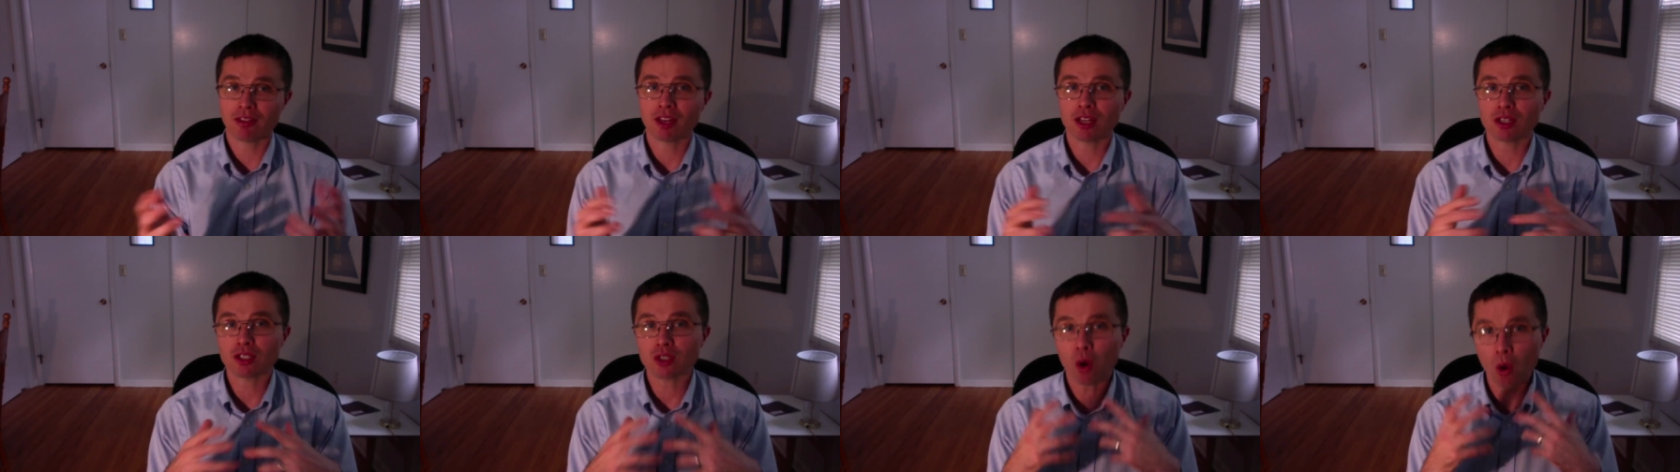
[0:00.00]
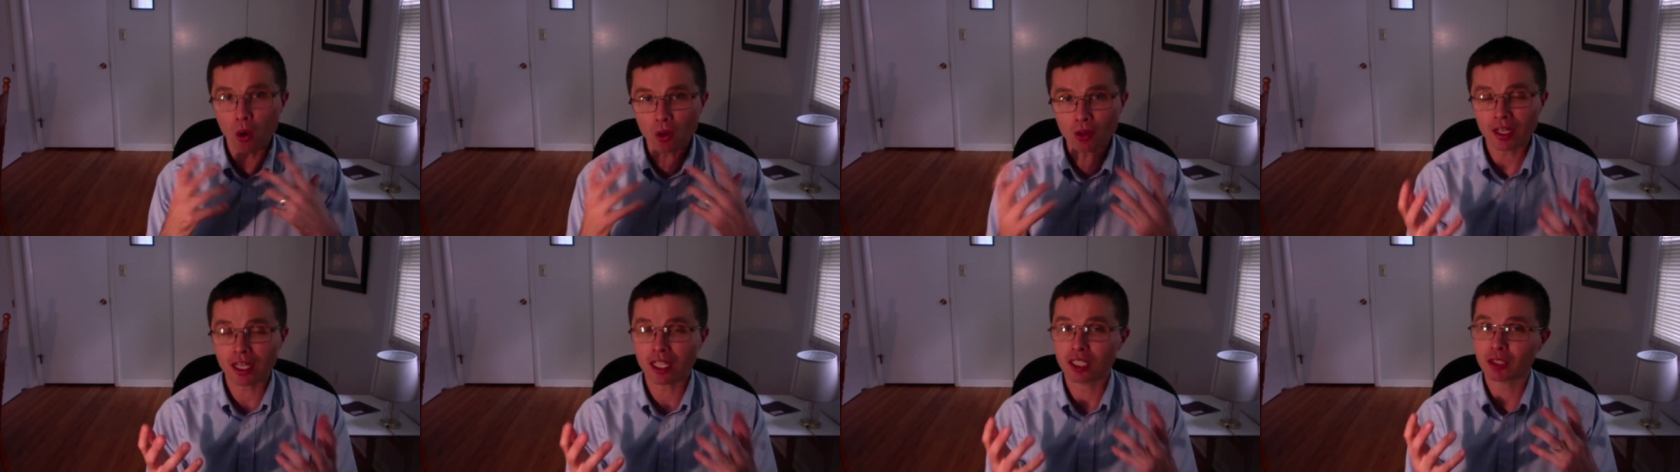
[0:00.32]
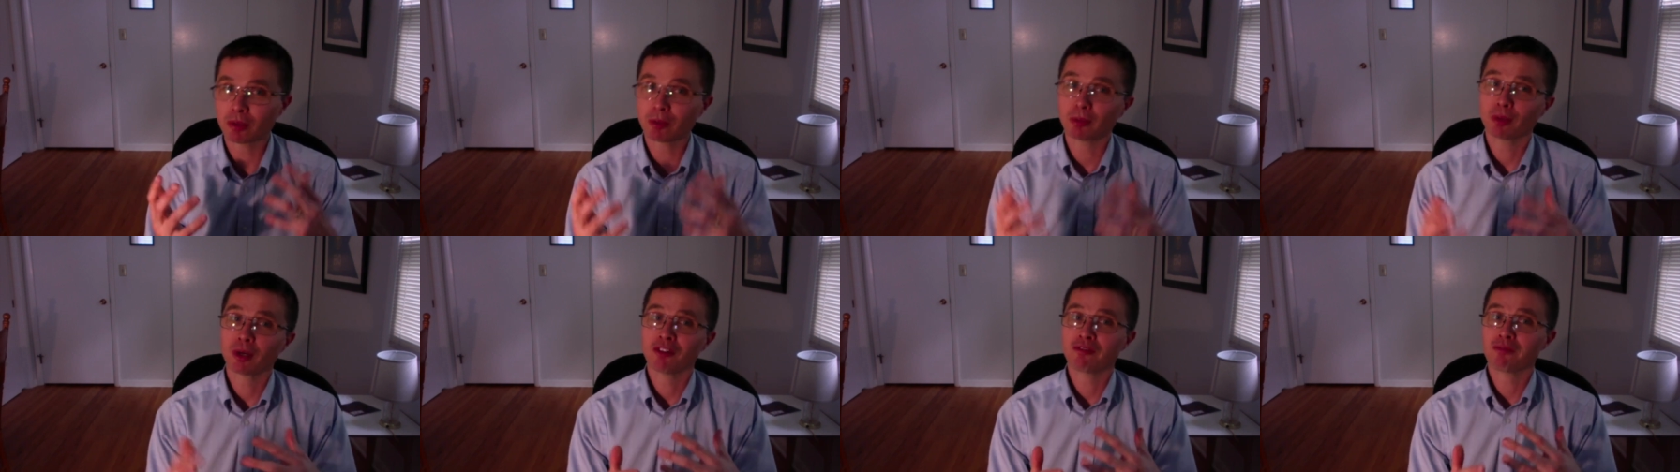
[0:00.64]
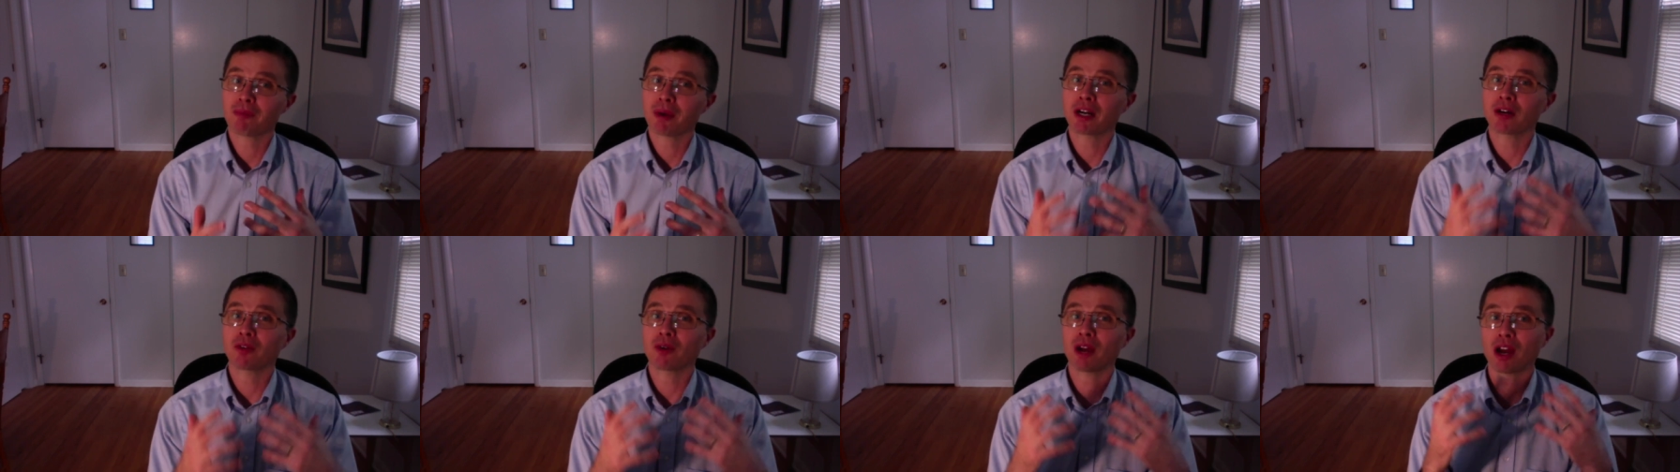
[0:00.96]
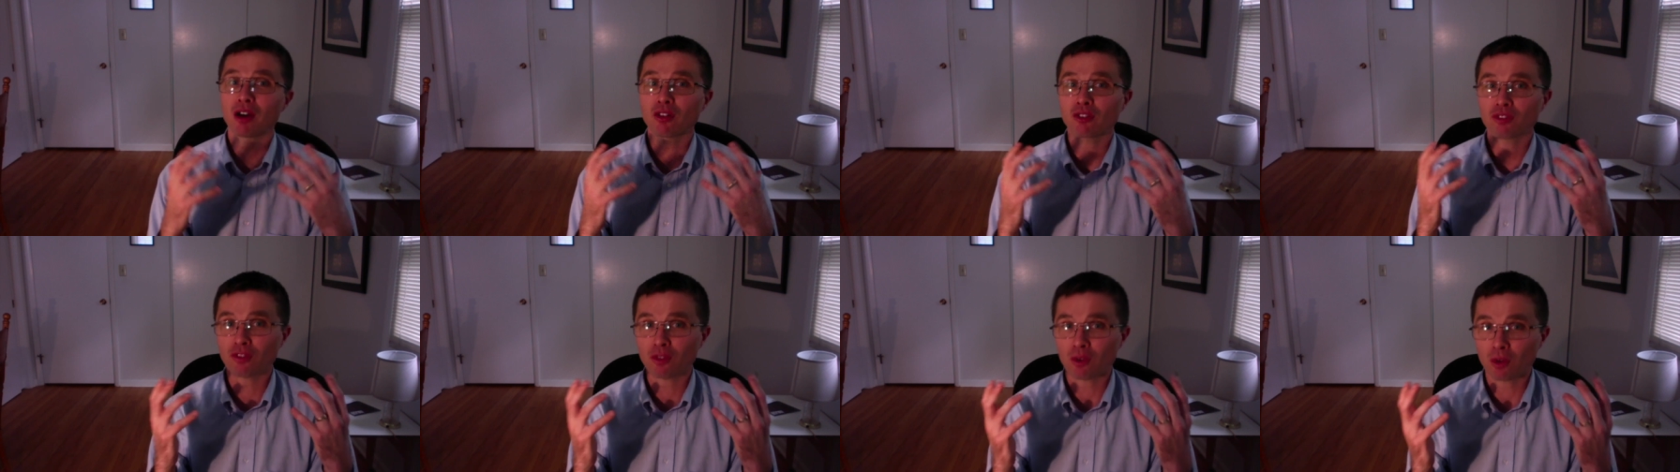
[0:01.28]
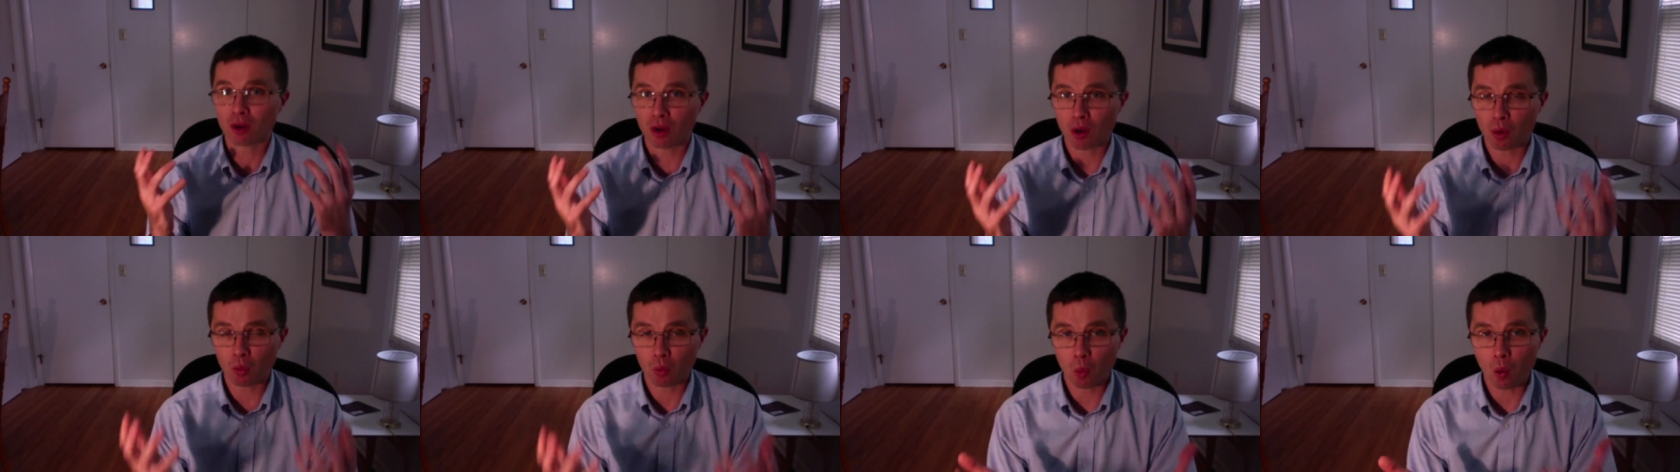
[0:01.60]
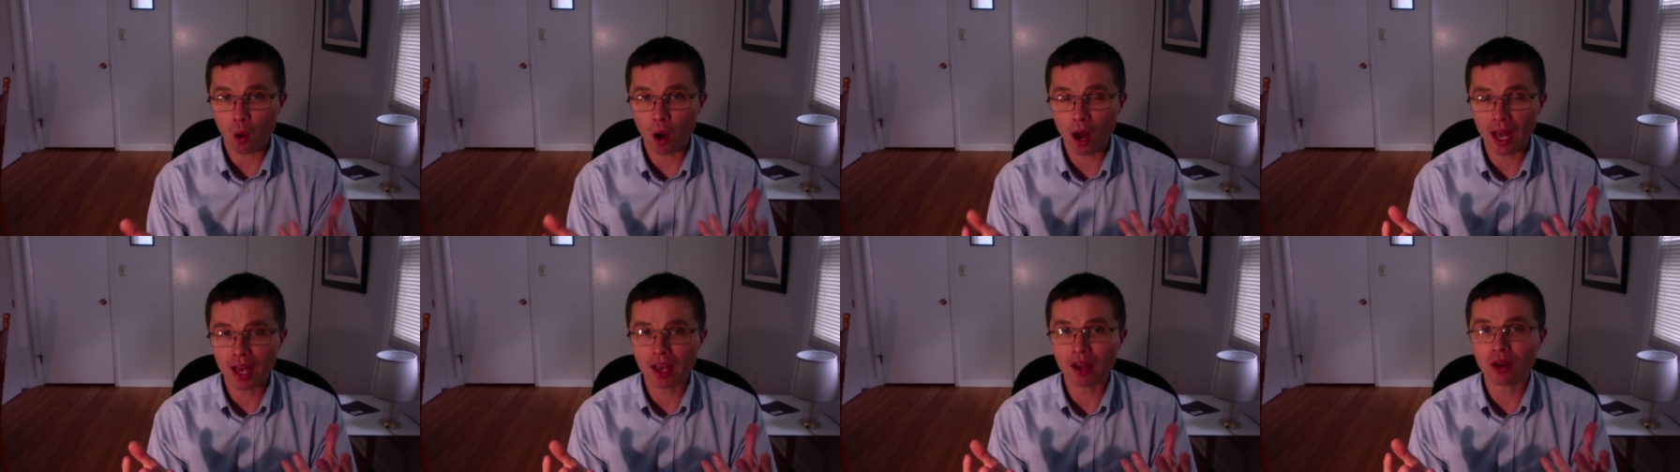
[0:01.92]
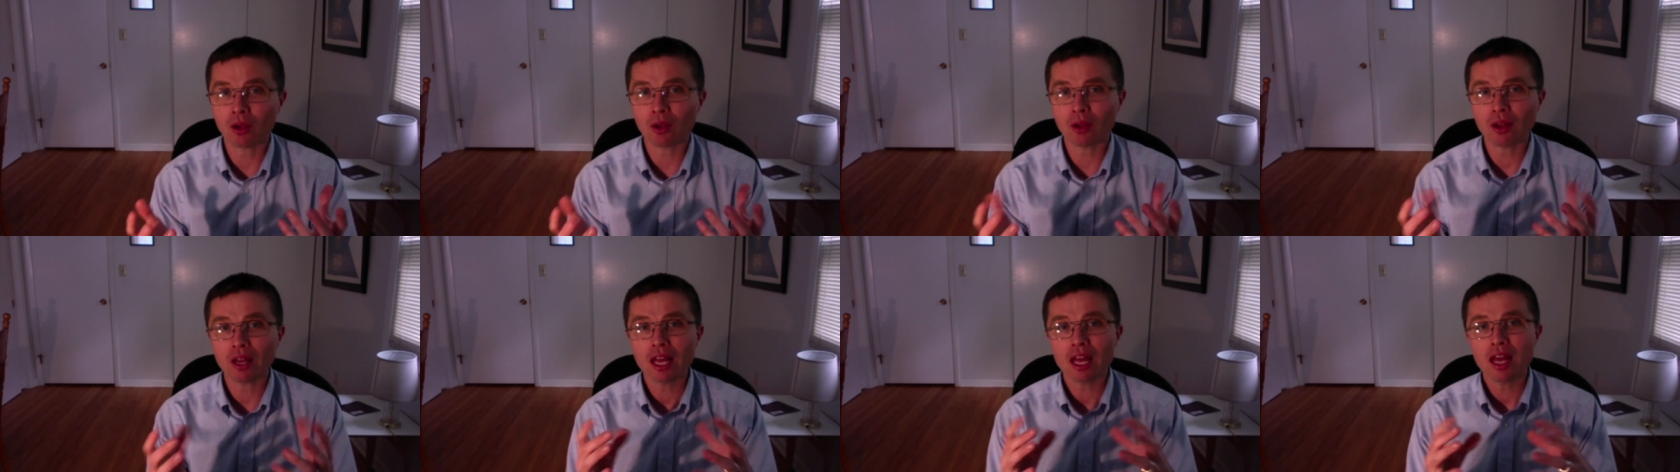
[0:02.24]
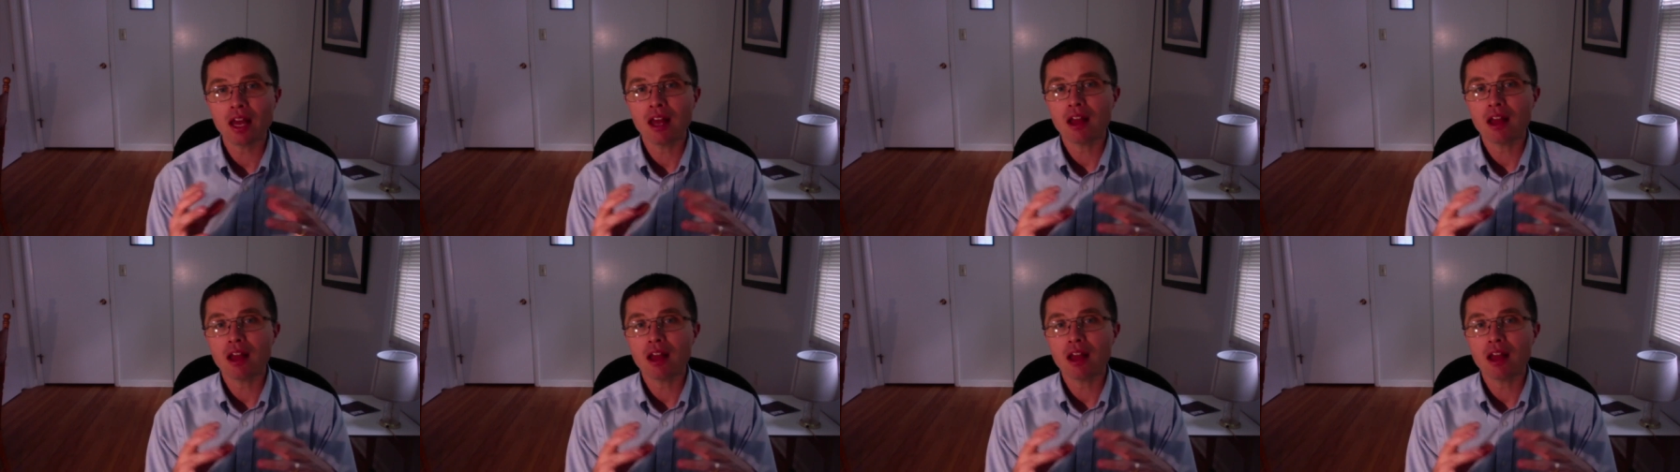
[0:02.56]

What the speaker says: The Aetolians, remember, have been around for a while.